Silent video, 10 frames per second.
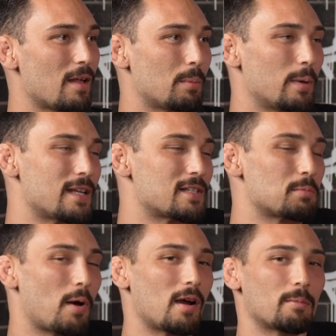But it's
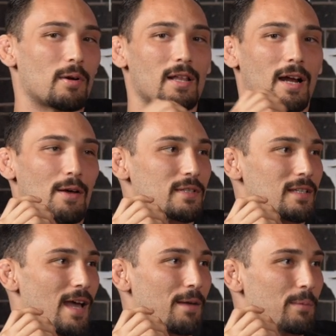smart, bro. Like I was the
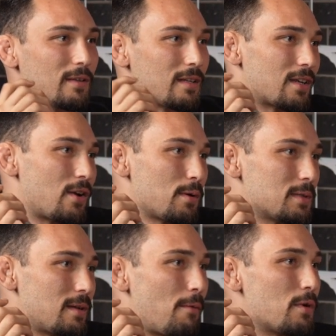liability,
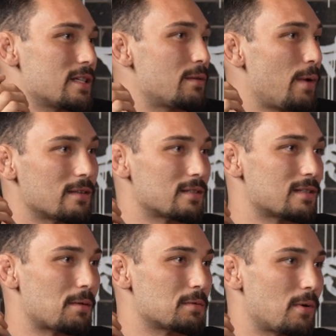So I wasn't about to
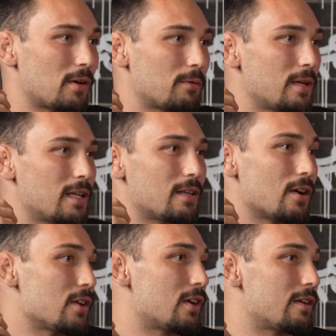stop smoking weed,
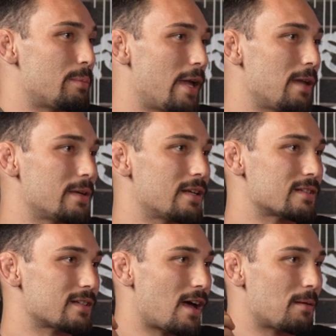he couldn't pay me to
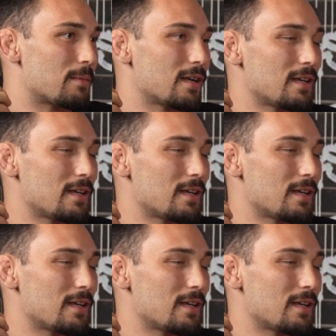stop.